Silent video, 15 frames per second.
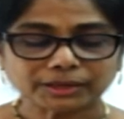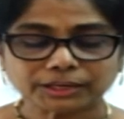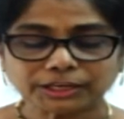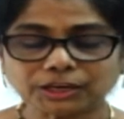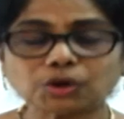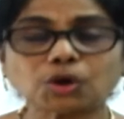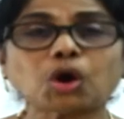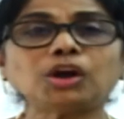
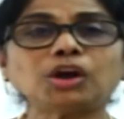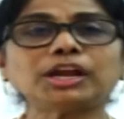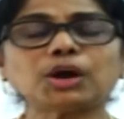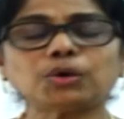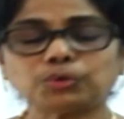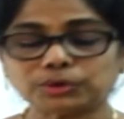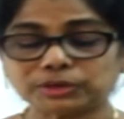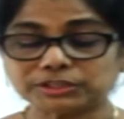He called
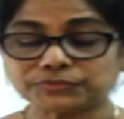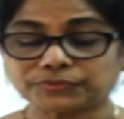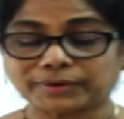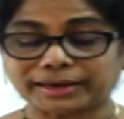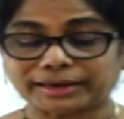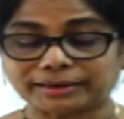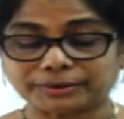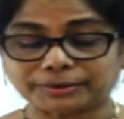out to his
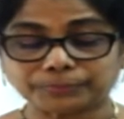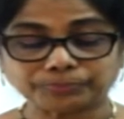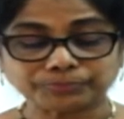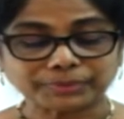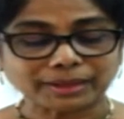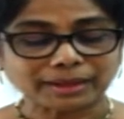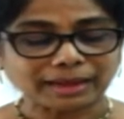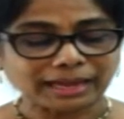friend,
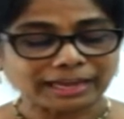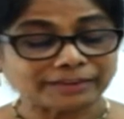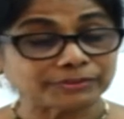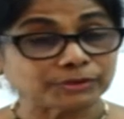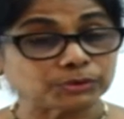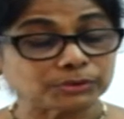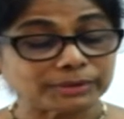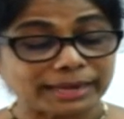"I have
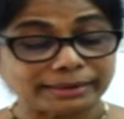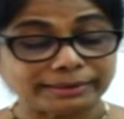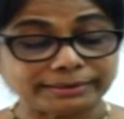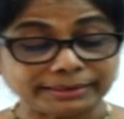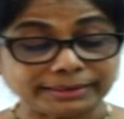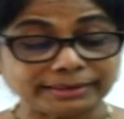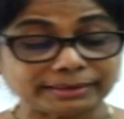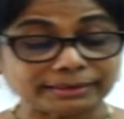a good
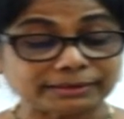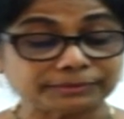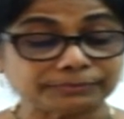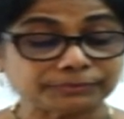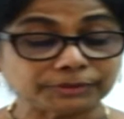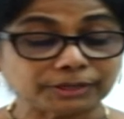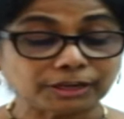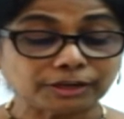idea
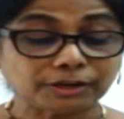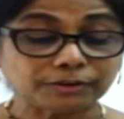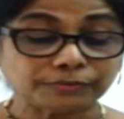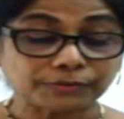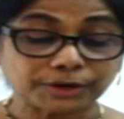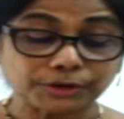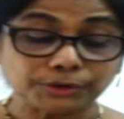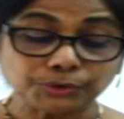
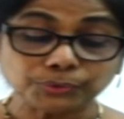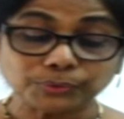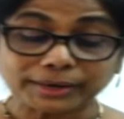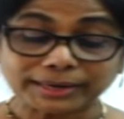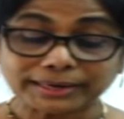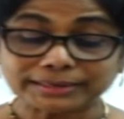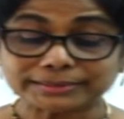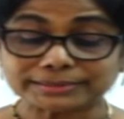for a new
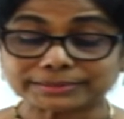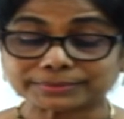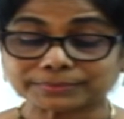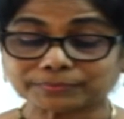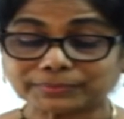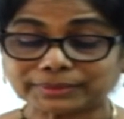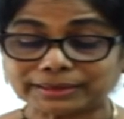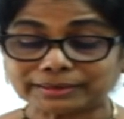race.
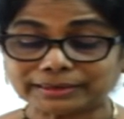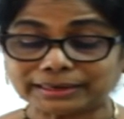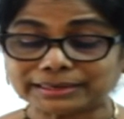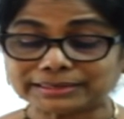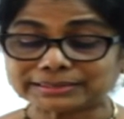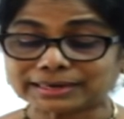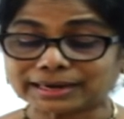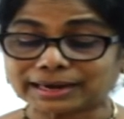Let
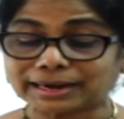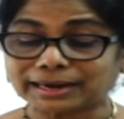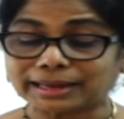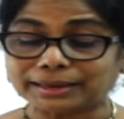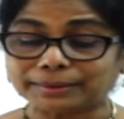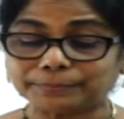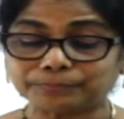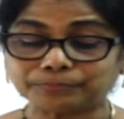us
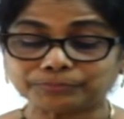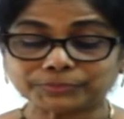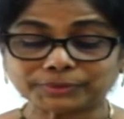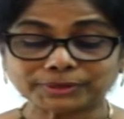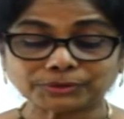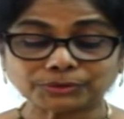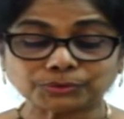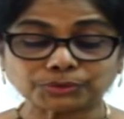climb
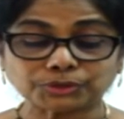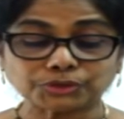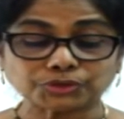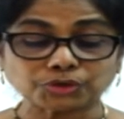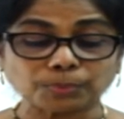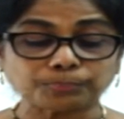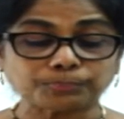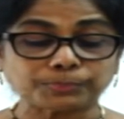to the
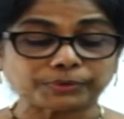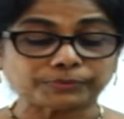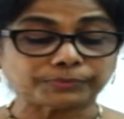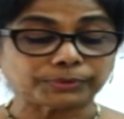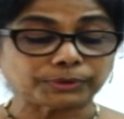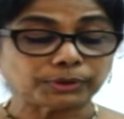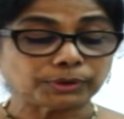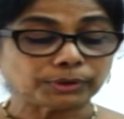top of
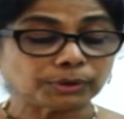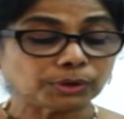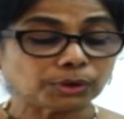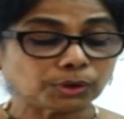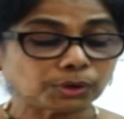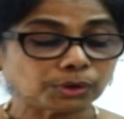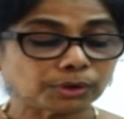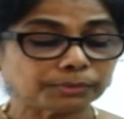
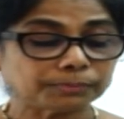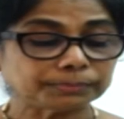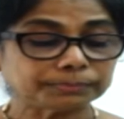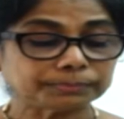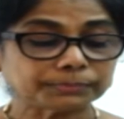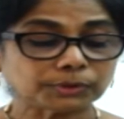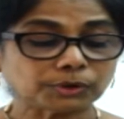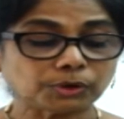
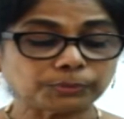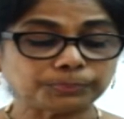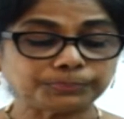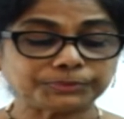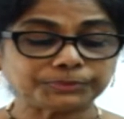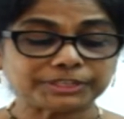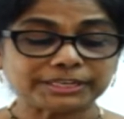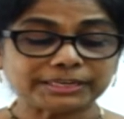
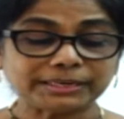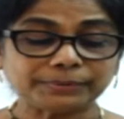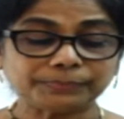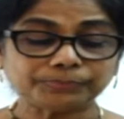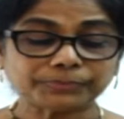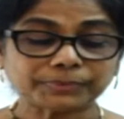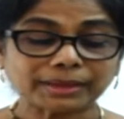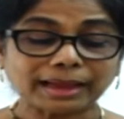Kopji
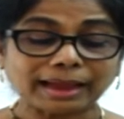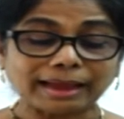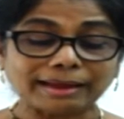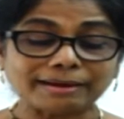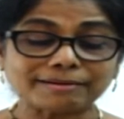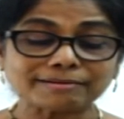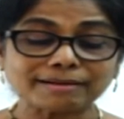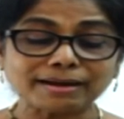
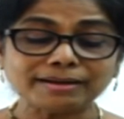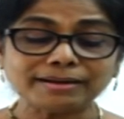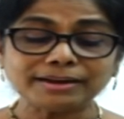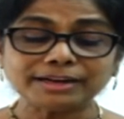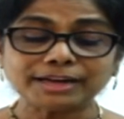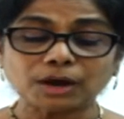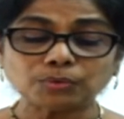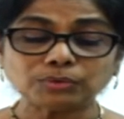and
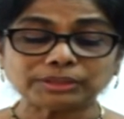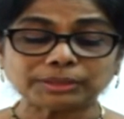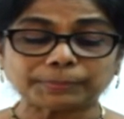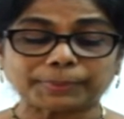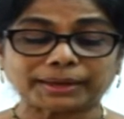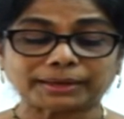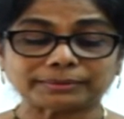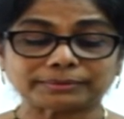run down the
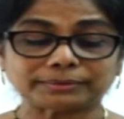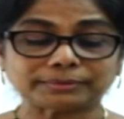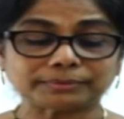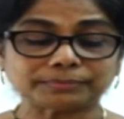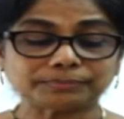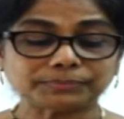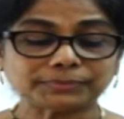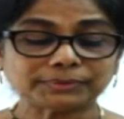path
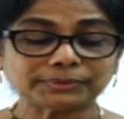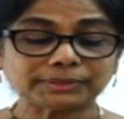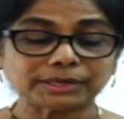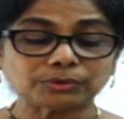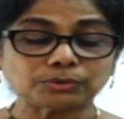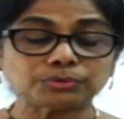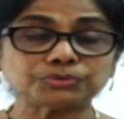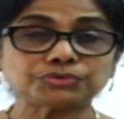
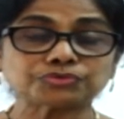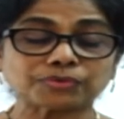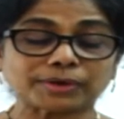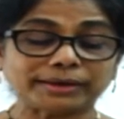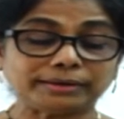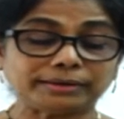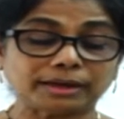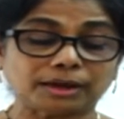that goes
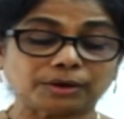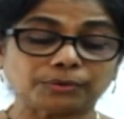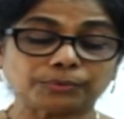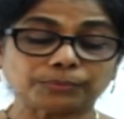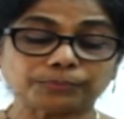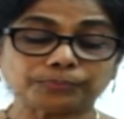straight down.